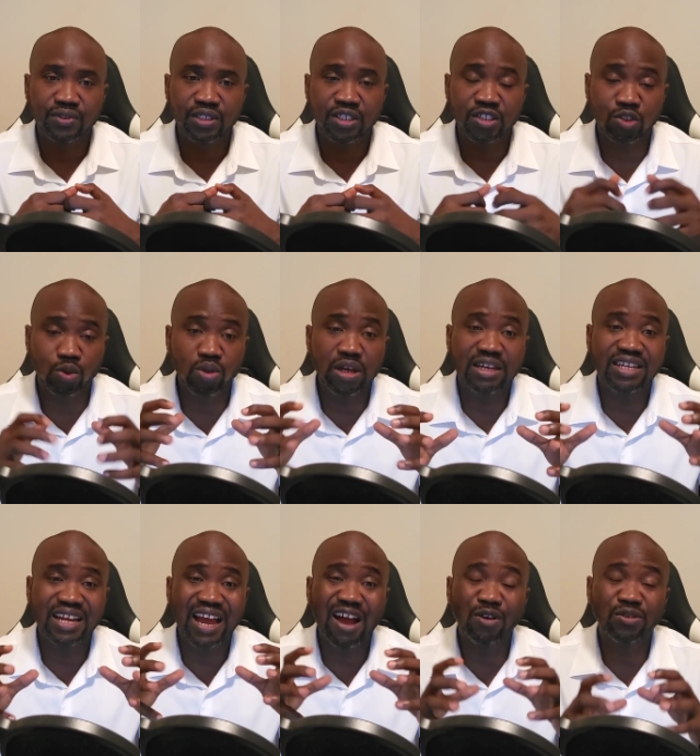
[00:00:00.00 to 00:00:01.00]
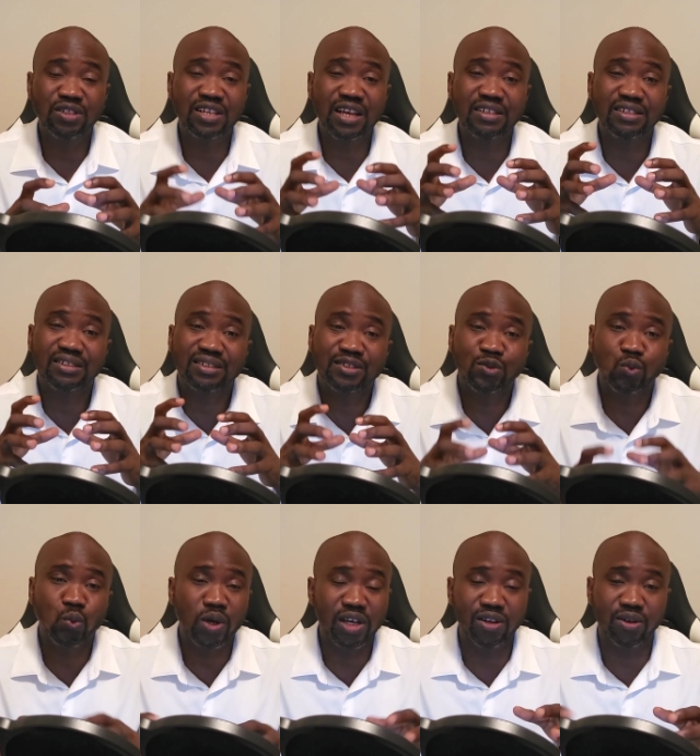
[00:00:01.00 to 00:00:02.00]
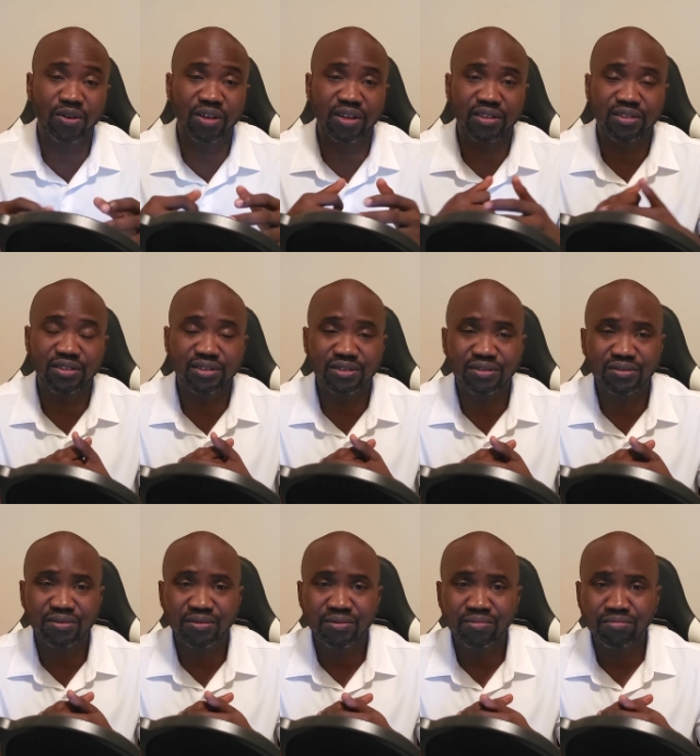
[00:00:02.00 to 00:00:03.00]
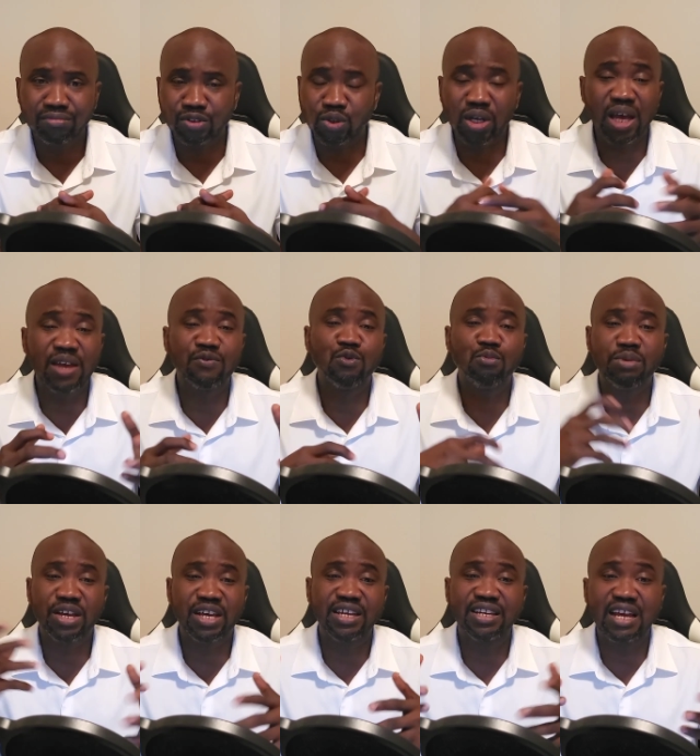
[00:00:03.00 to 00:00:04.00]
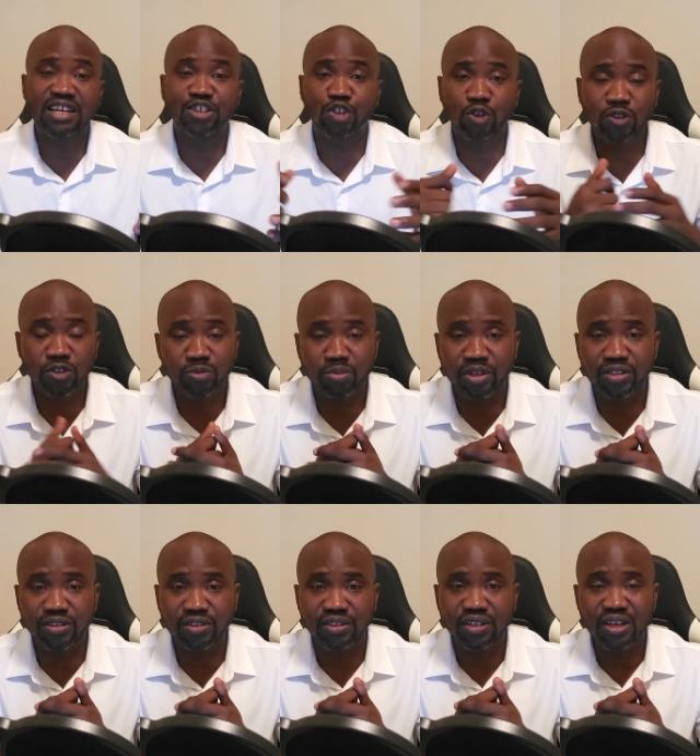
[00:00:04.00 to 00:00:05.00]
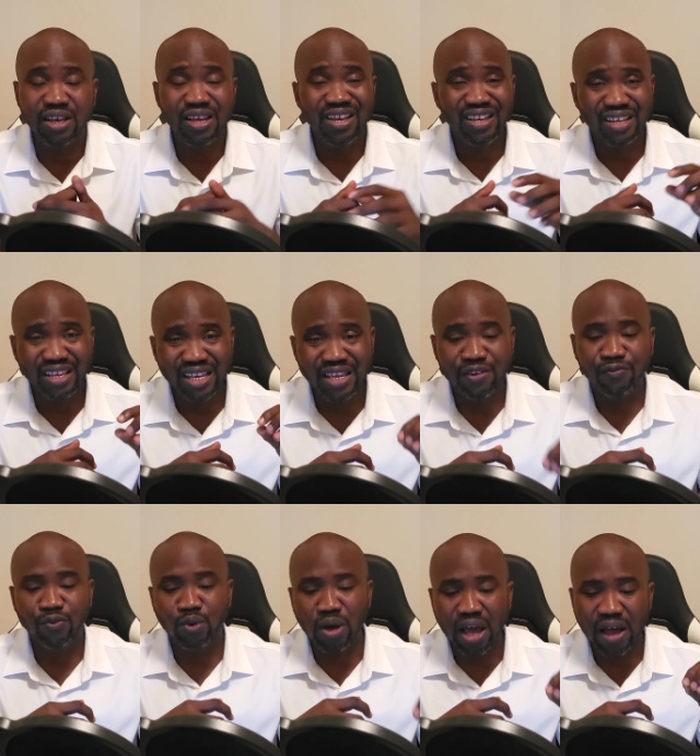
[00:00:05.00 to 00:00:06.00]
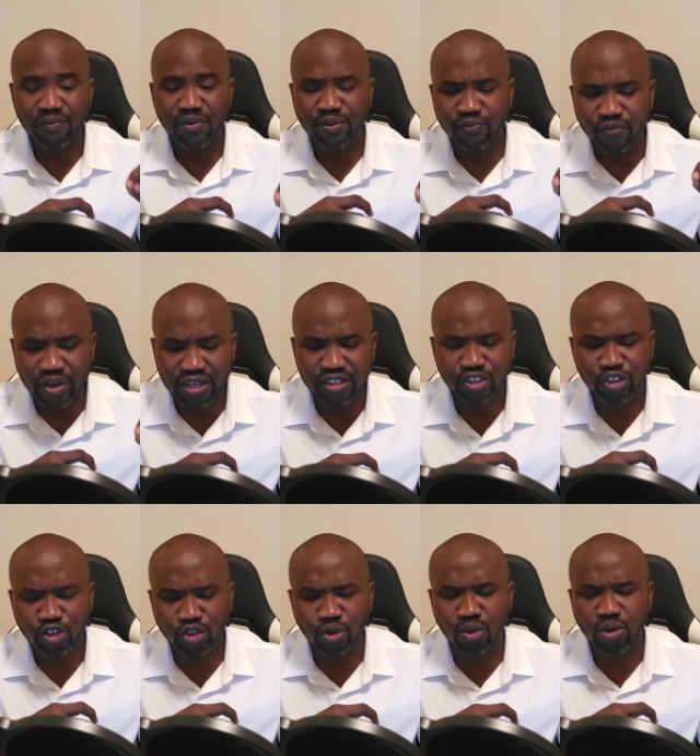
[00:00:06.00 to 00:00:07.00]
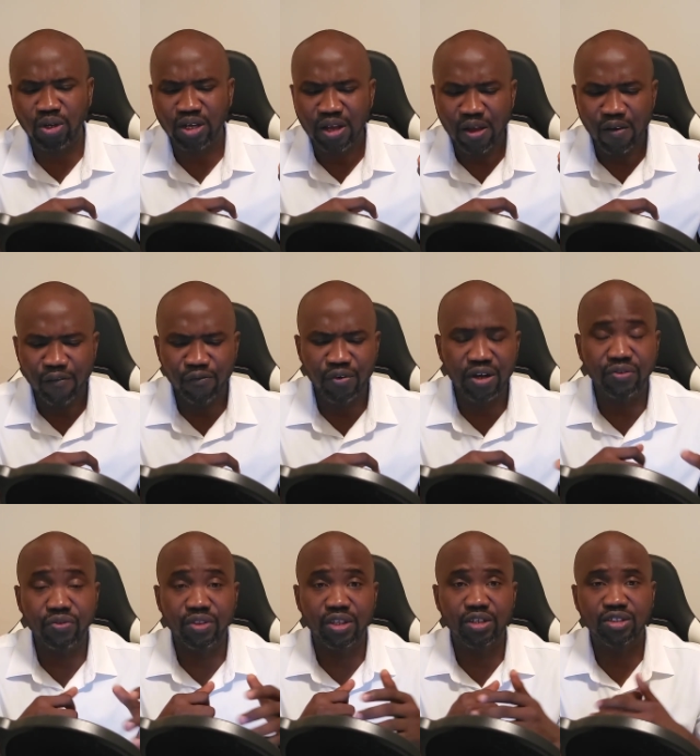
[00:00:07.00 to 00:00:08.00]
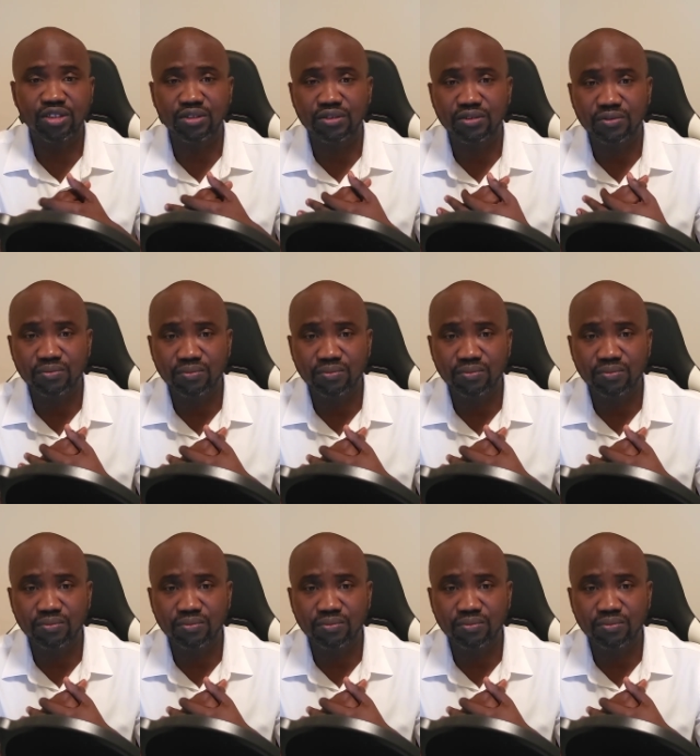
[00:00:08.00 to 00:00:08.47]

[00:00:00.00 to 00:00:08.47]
so that the house can sit well on it you can even make any adjustments if you have a very strong foundation